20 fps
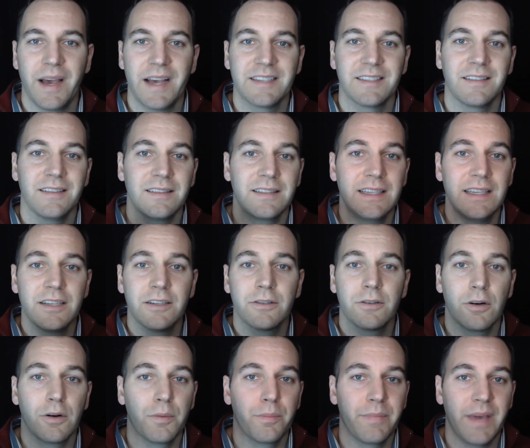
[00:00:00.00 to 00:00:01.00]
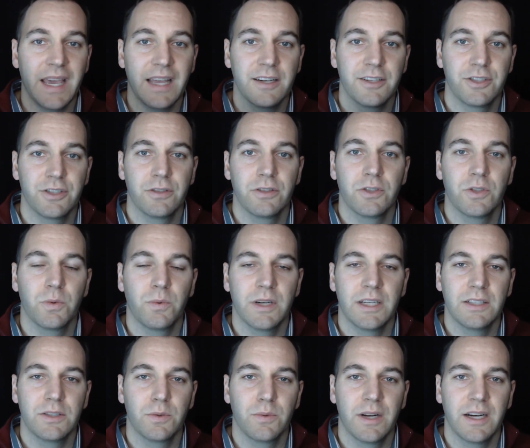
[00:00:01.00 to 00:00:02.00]
as a leader or a manager in
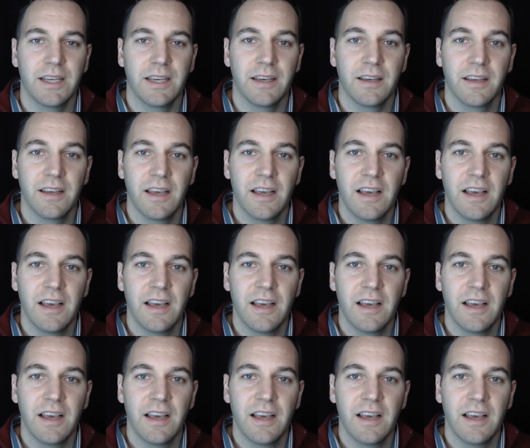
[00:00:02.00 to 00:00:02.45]
2020.